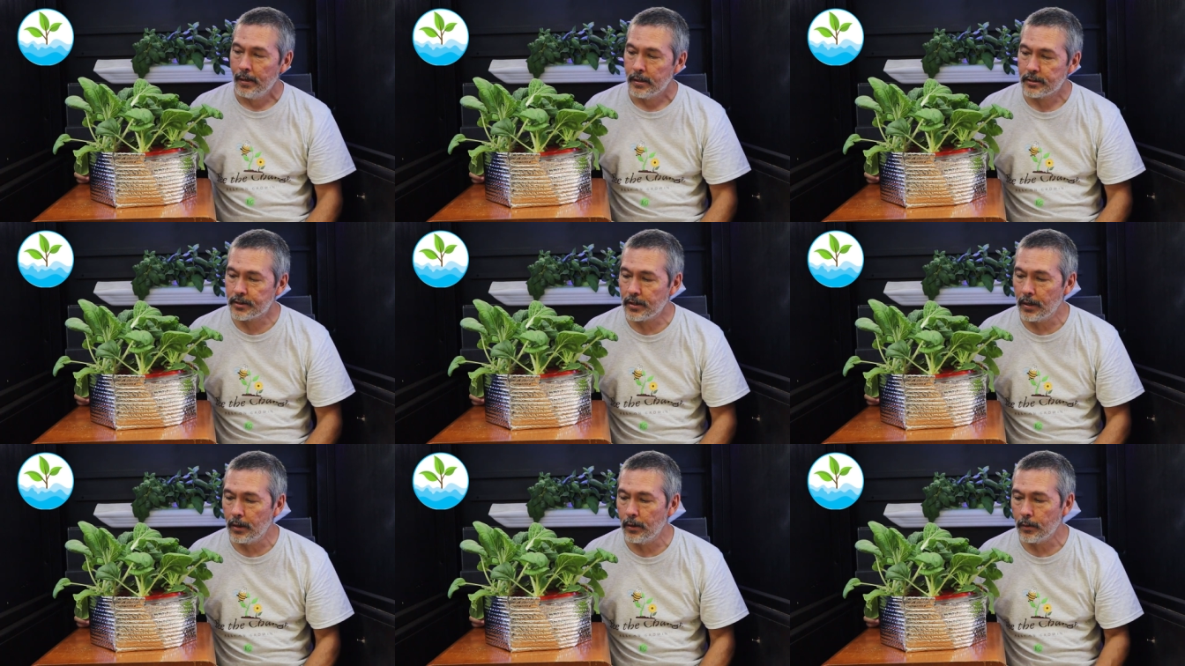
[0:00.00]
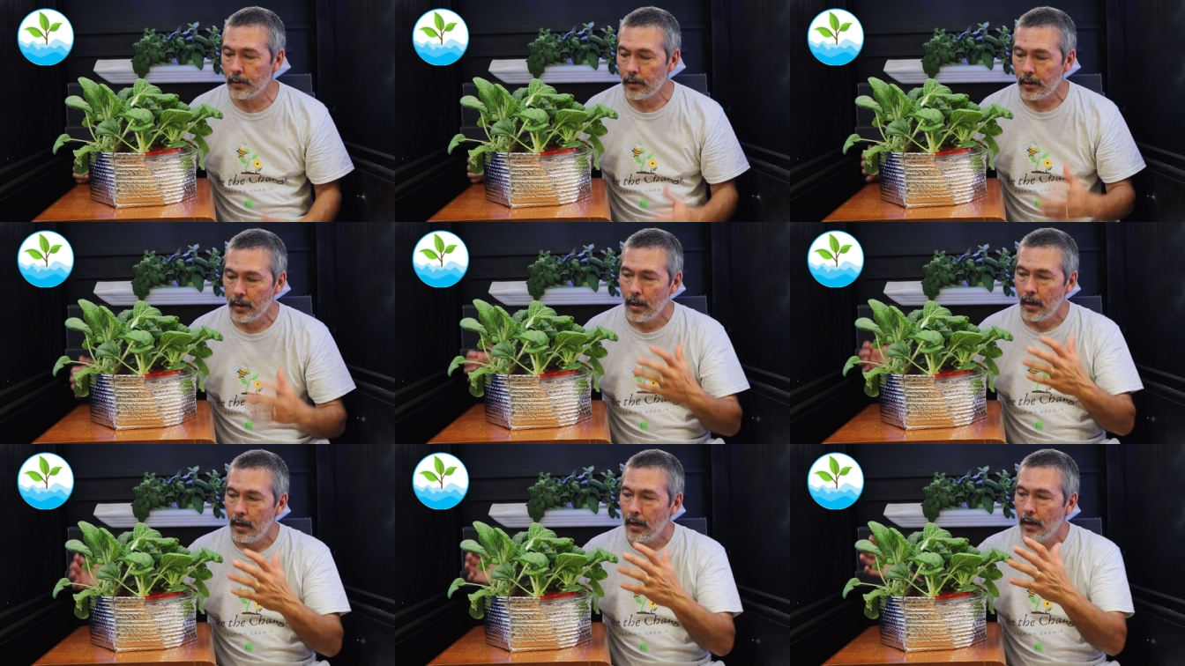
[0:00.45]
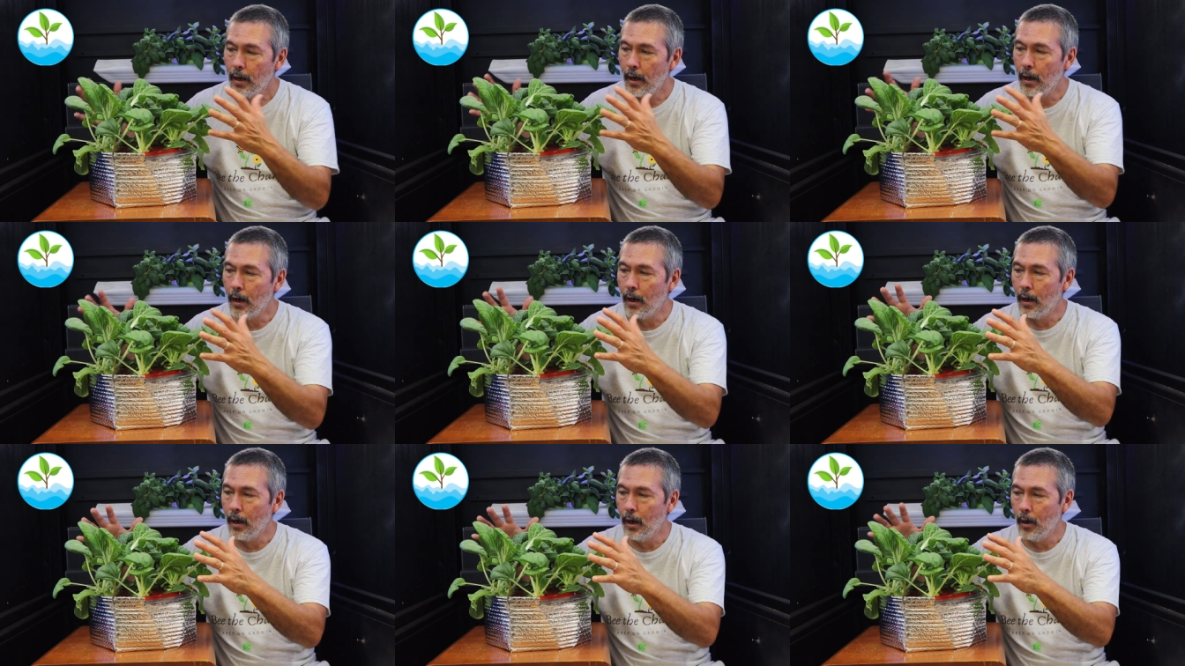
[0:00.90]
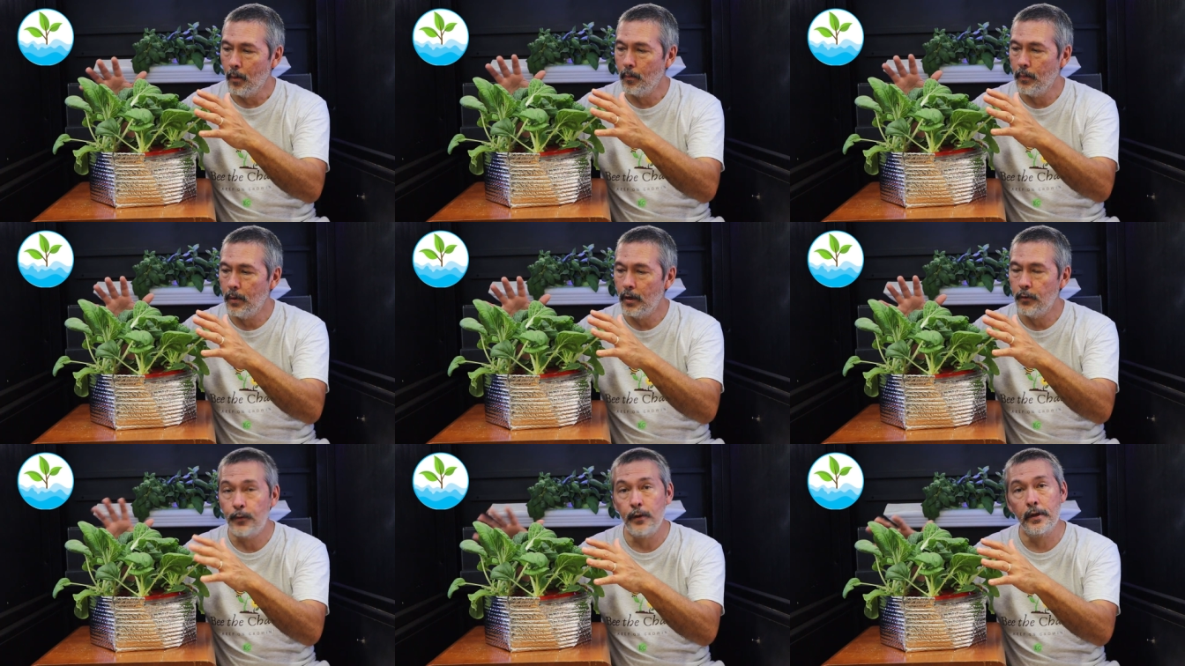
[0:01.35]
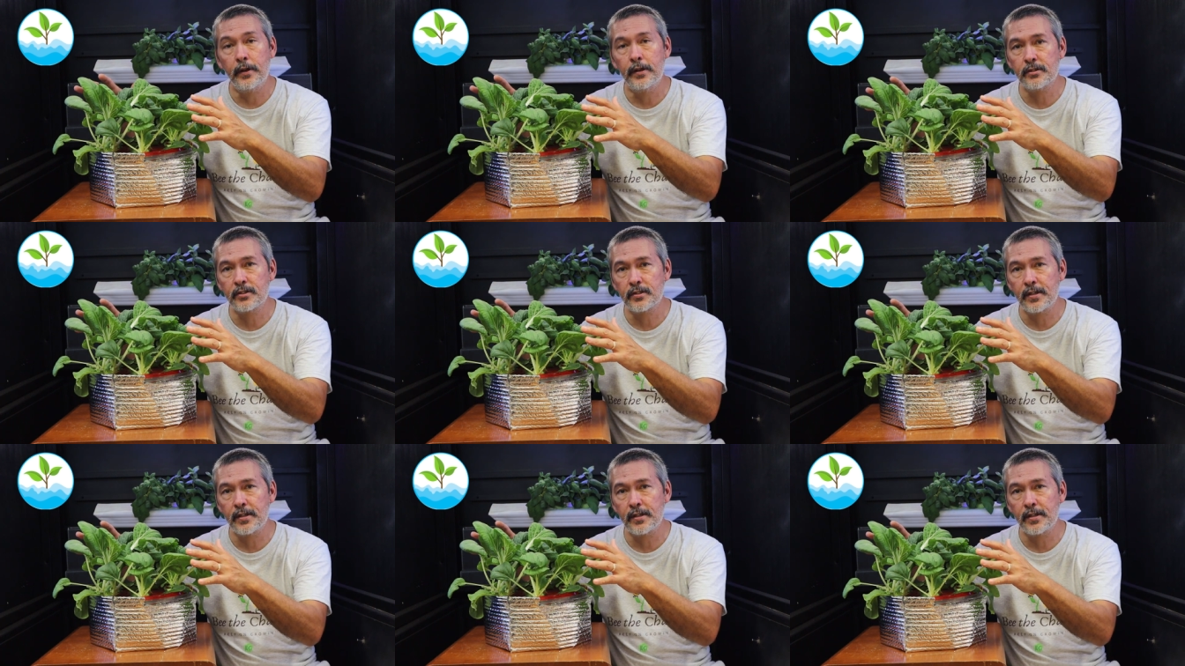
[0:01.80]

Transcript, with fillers: So um, if you can